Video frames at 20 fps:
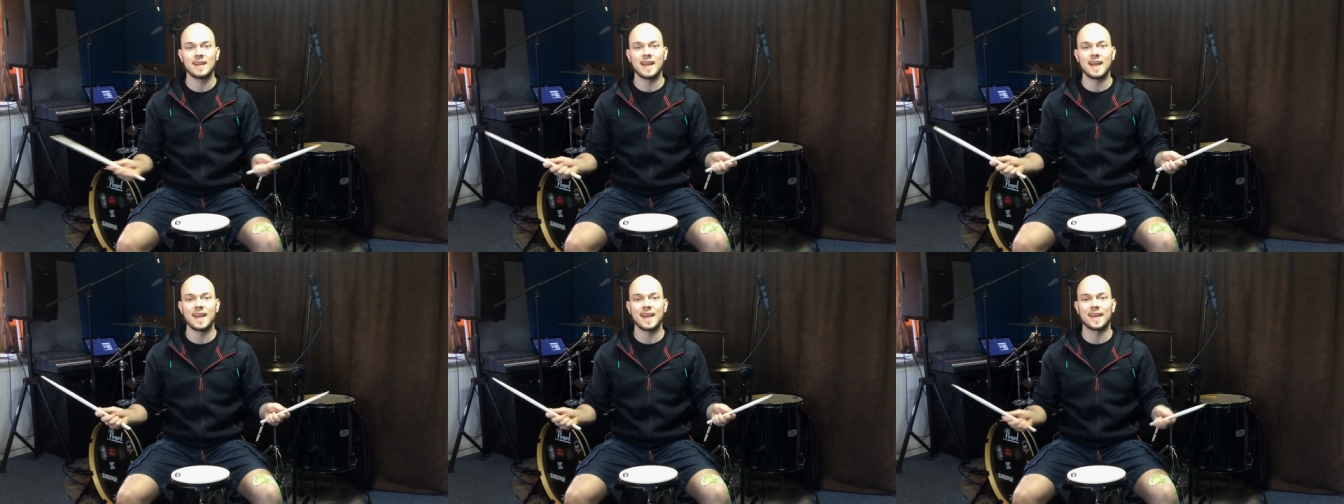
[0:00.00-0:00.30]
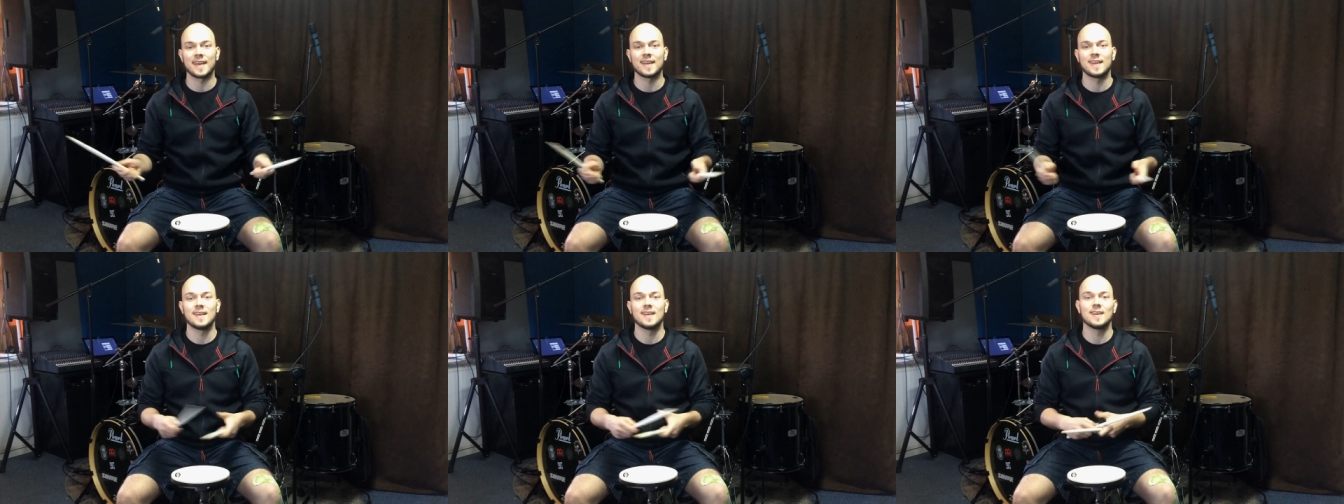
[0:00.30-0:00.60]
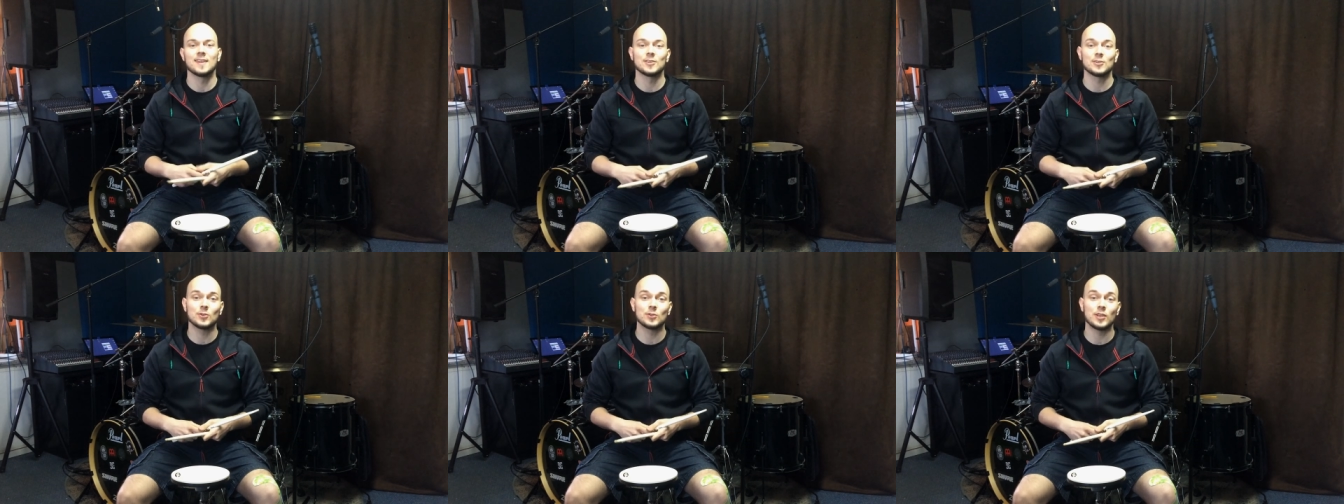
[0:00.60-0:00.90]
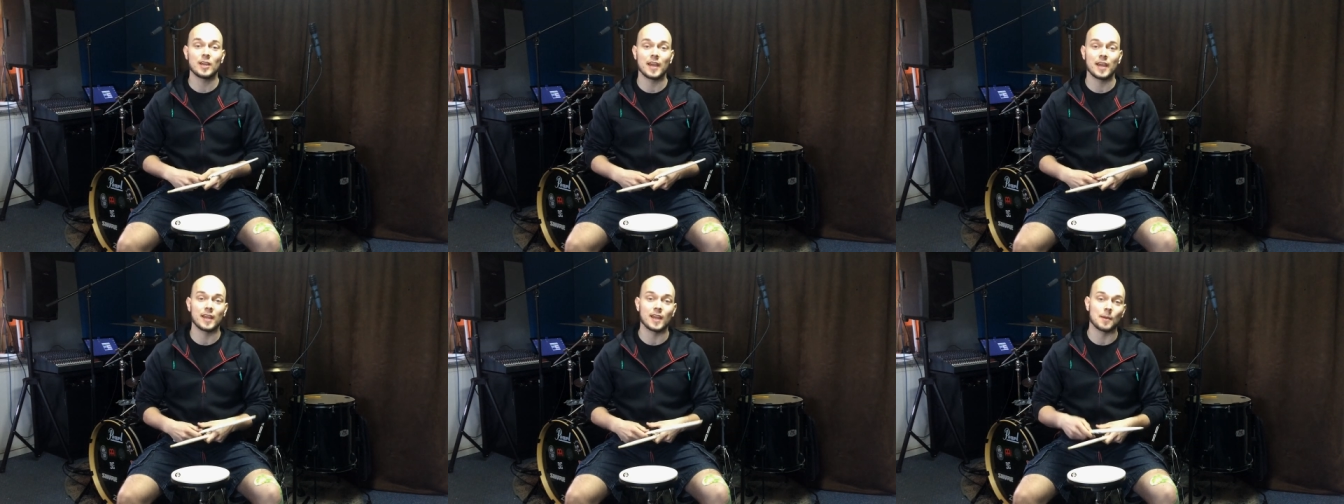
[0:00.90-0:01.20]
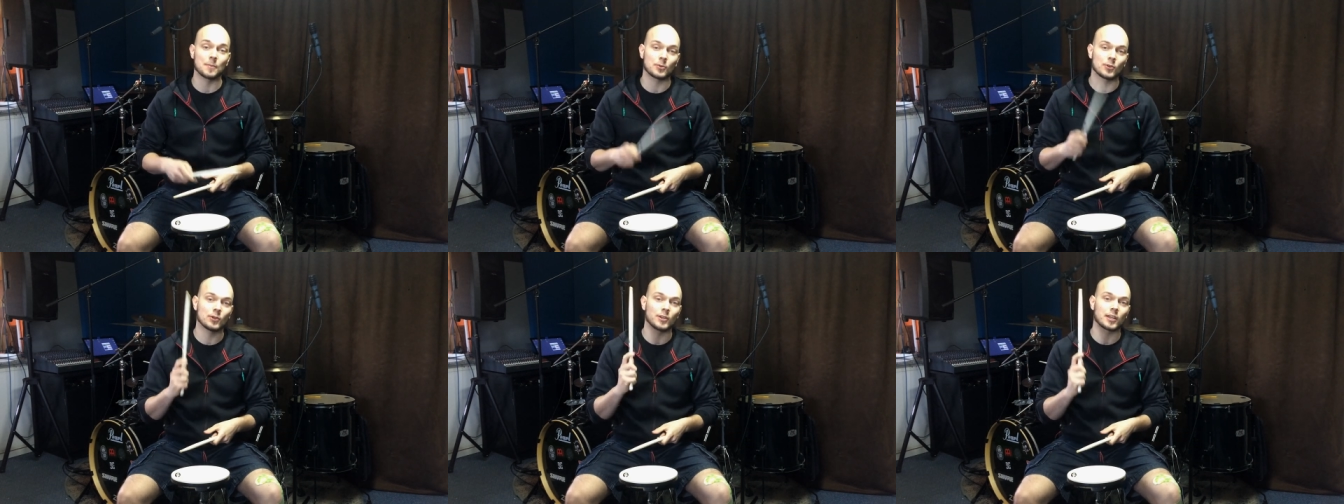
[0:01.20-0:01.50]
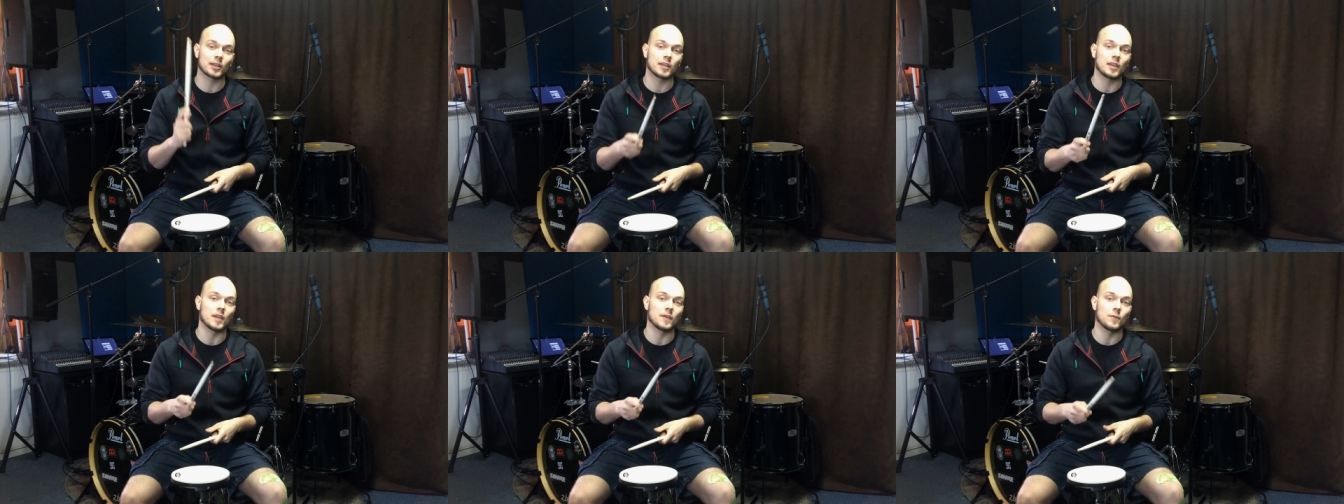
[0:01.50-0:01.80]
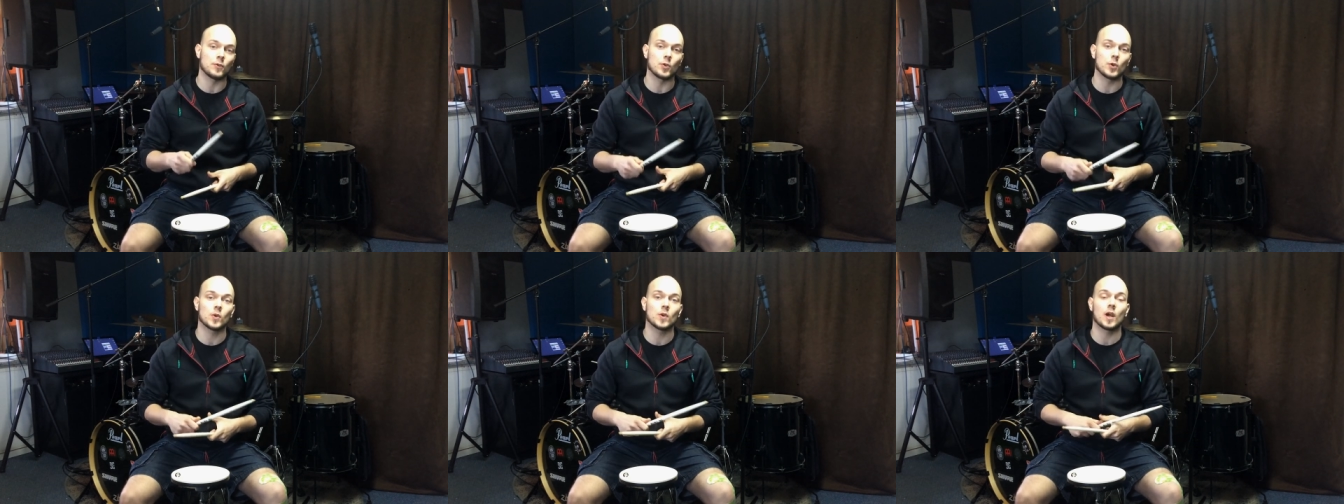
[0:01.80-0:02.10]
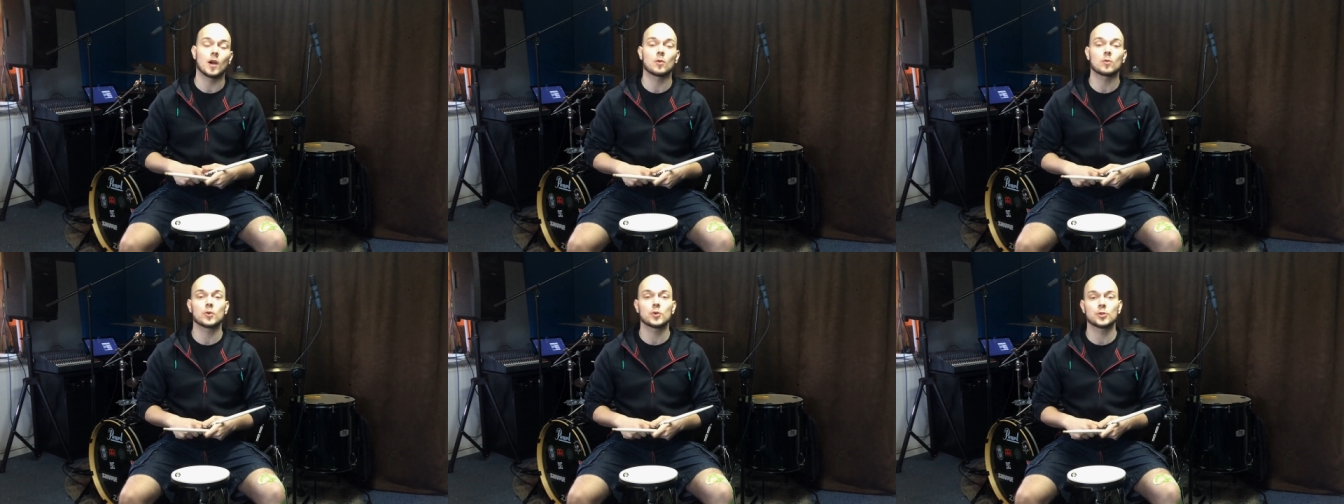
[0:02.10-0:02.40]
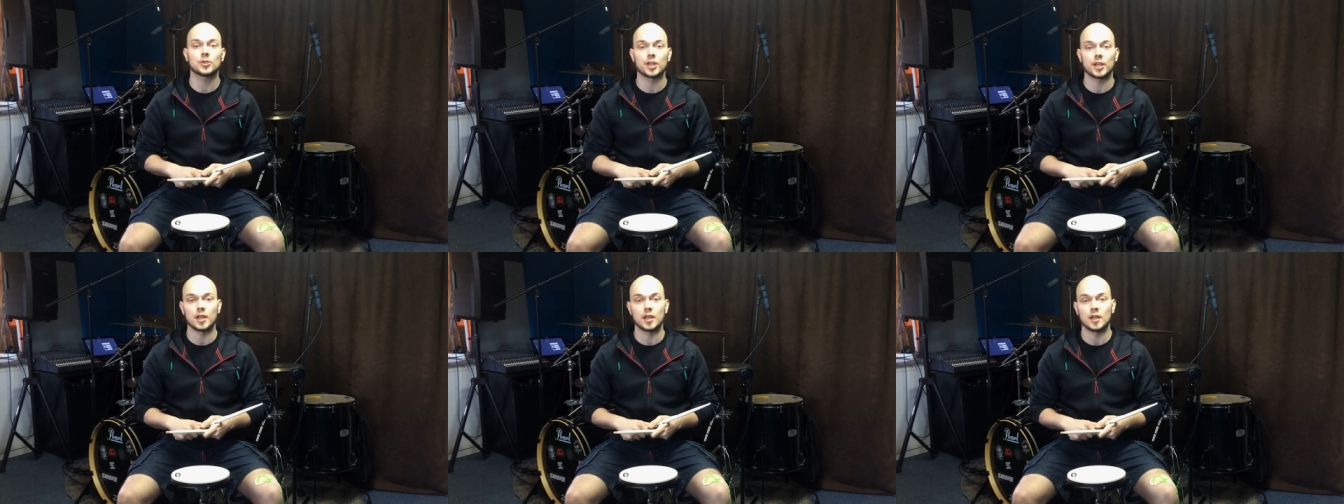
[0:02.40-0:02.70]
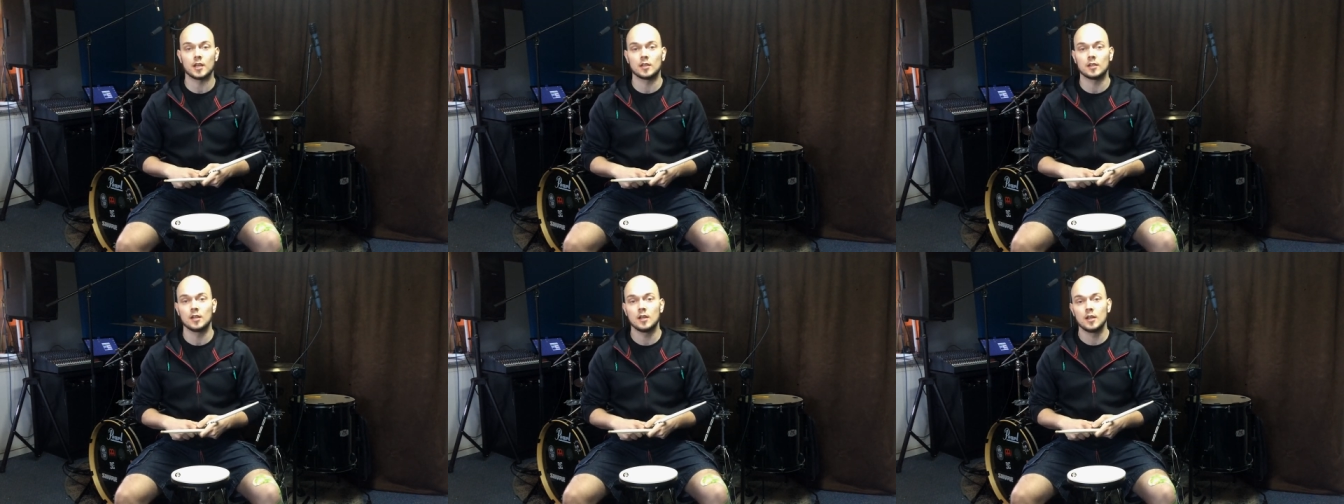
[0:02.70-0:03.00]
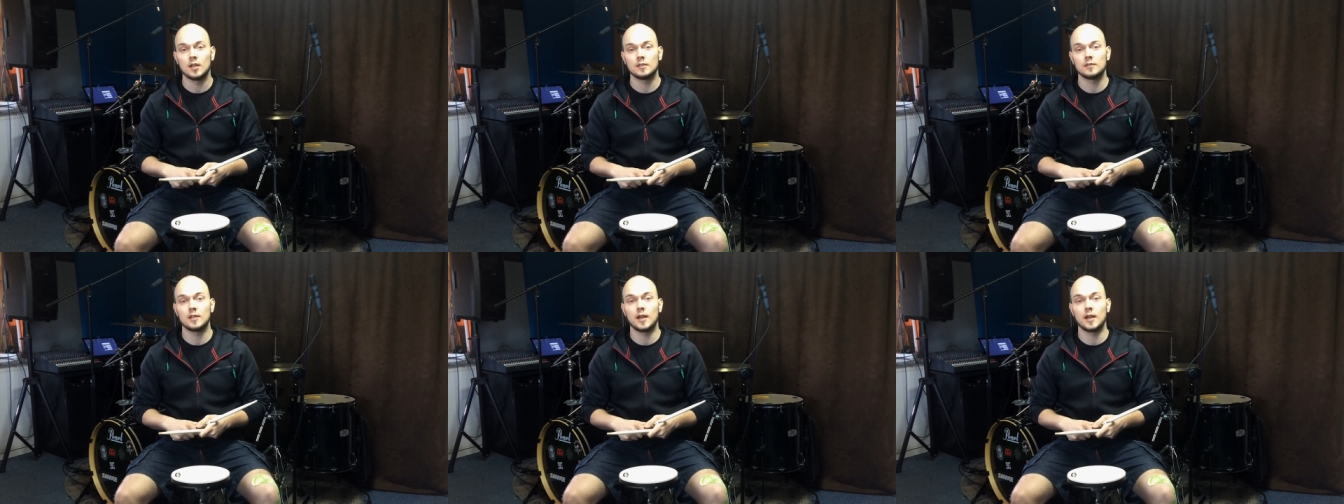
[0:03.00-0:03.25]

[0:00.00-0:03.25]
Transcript: Hey, today I'm gonna give you a routine